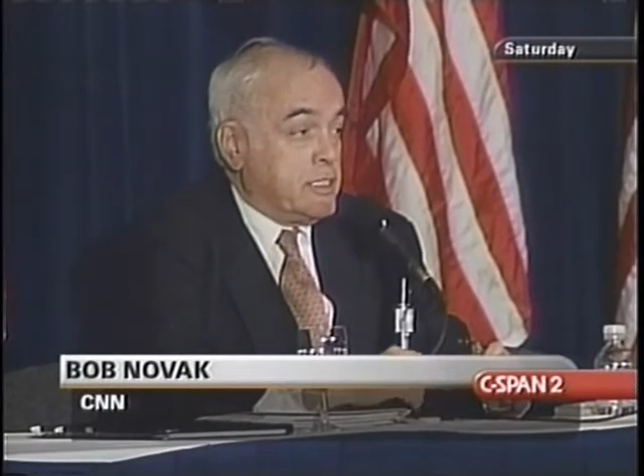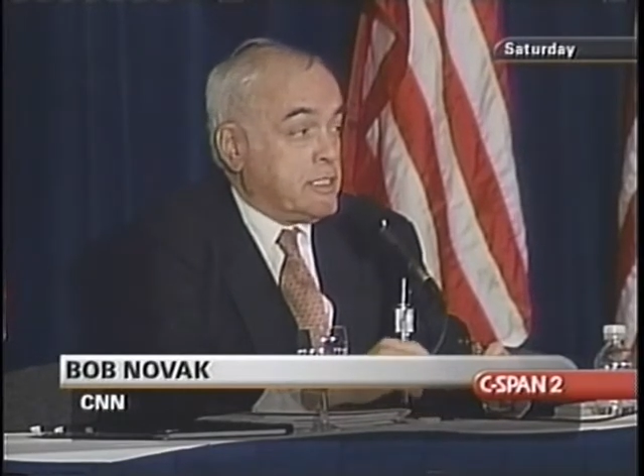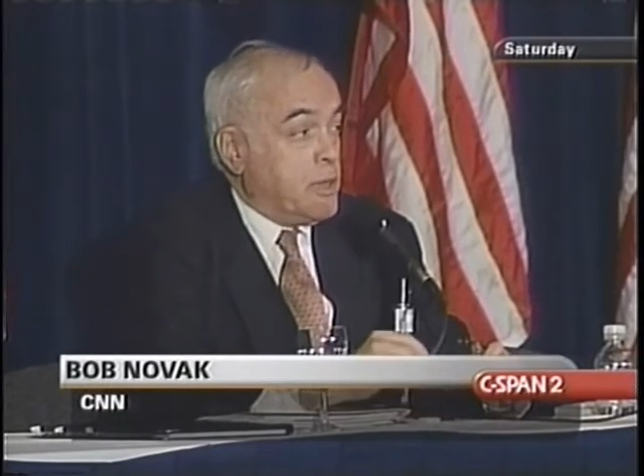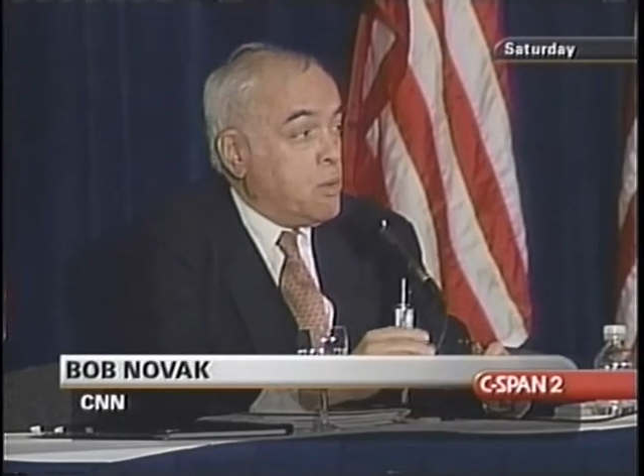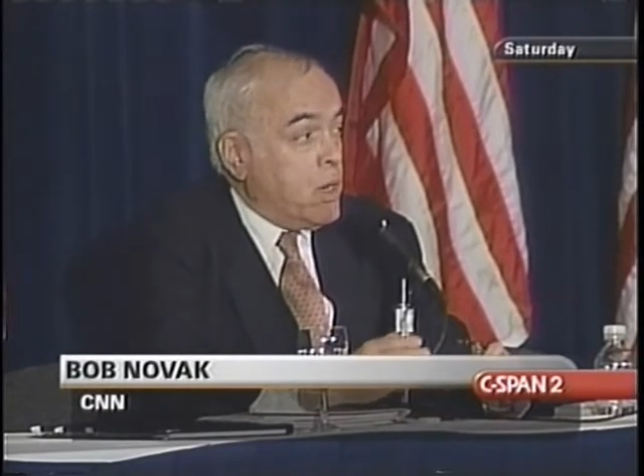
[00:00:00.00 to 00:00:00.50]
And
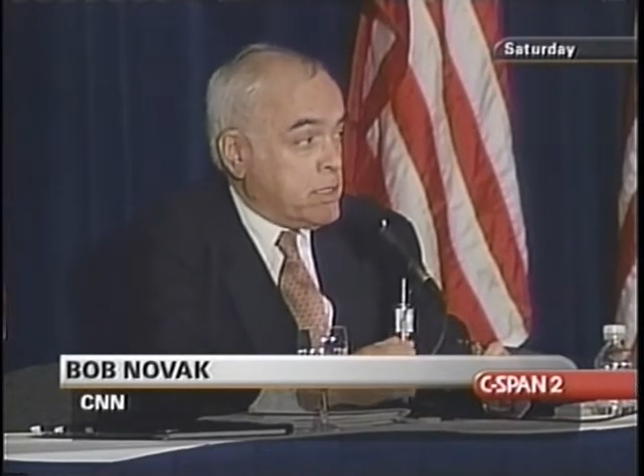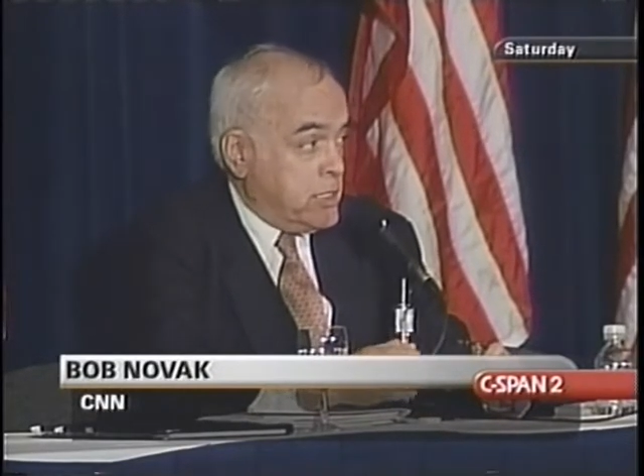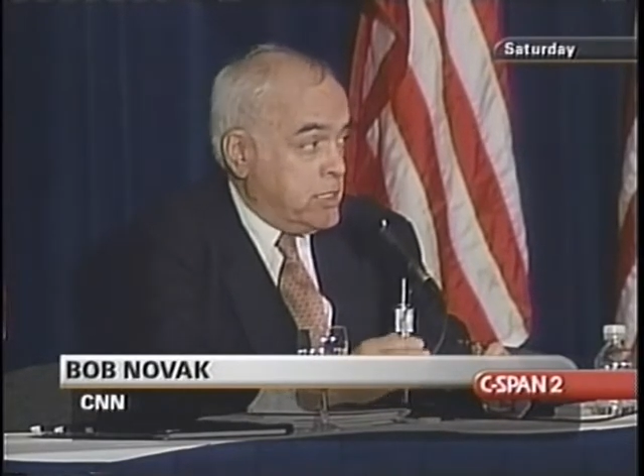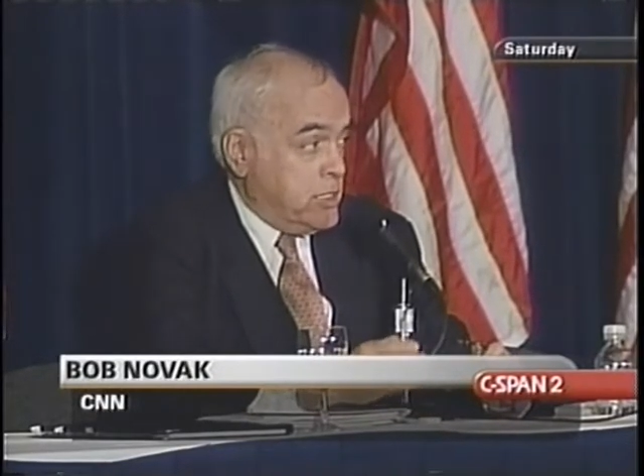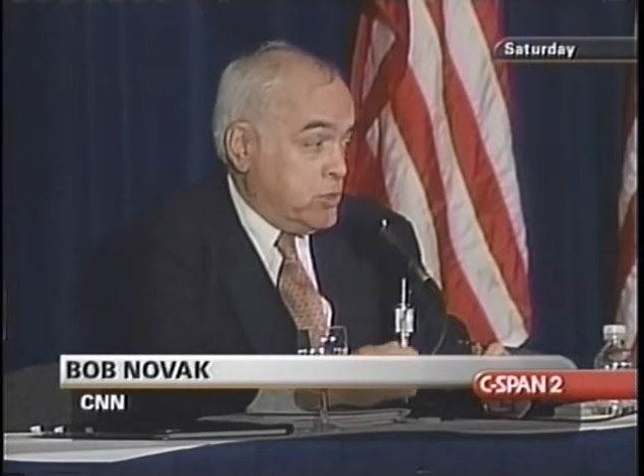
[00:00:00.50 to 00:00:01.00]
as I walked
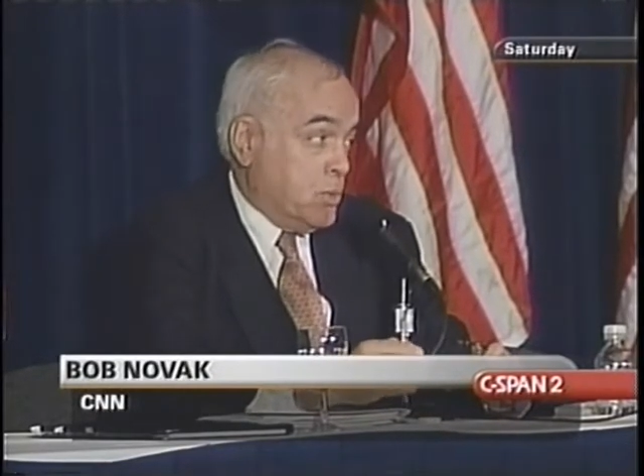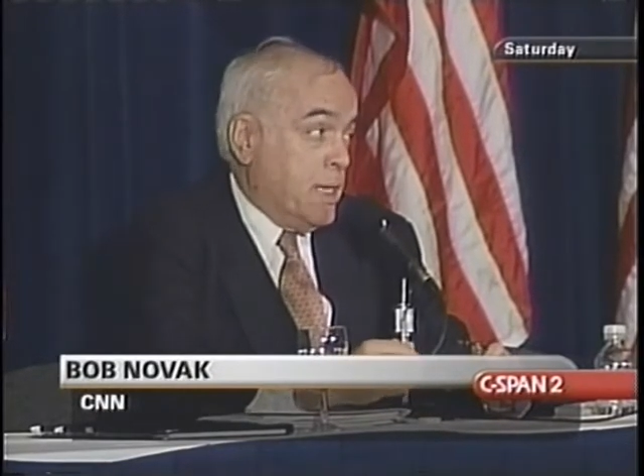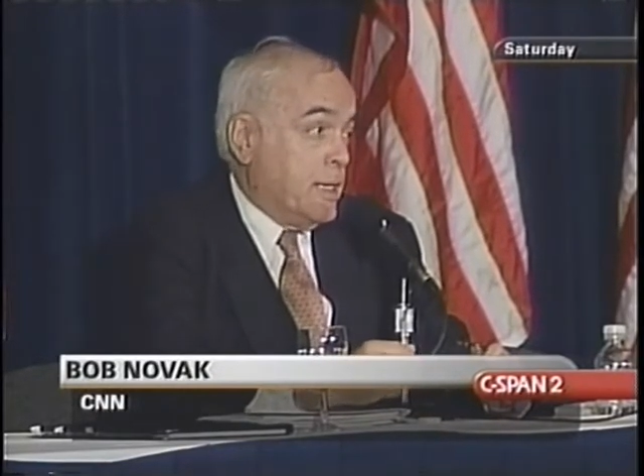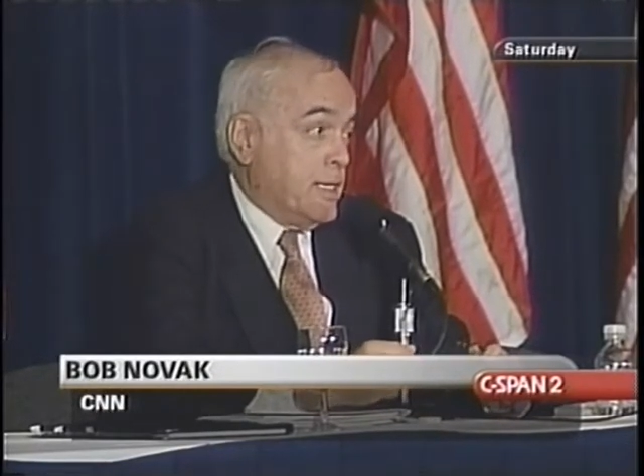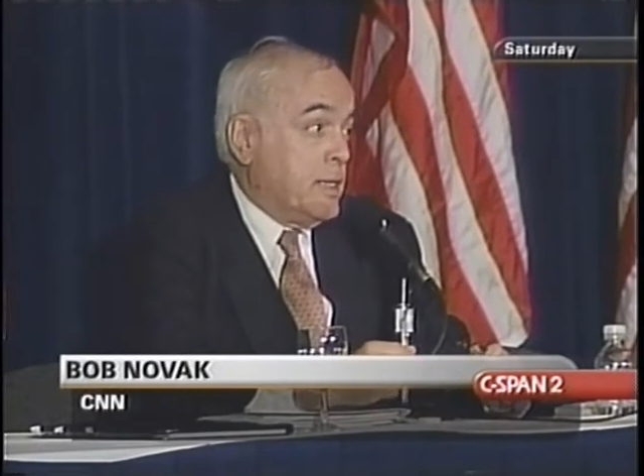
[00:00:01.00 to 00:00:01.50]
into this
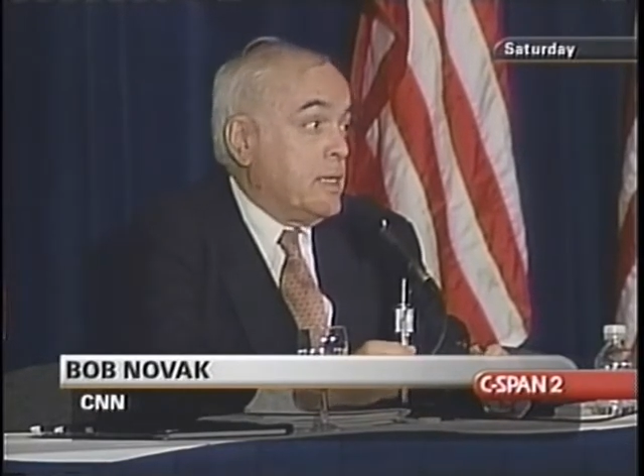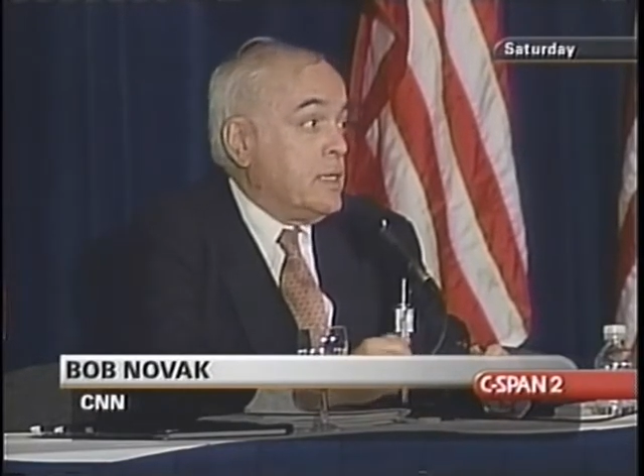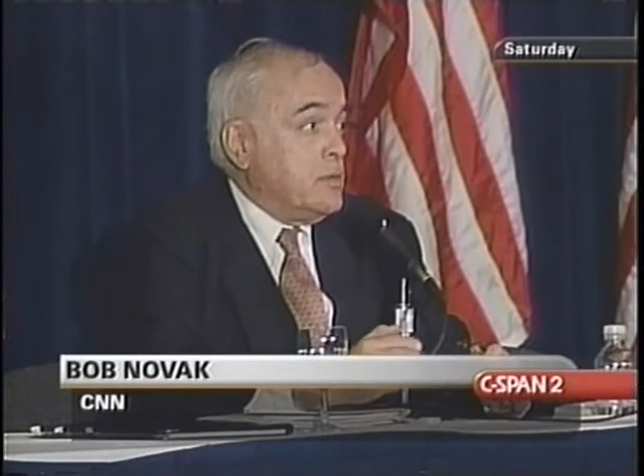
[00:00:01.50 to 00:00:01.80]
rally,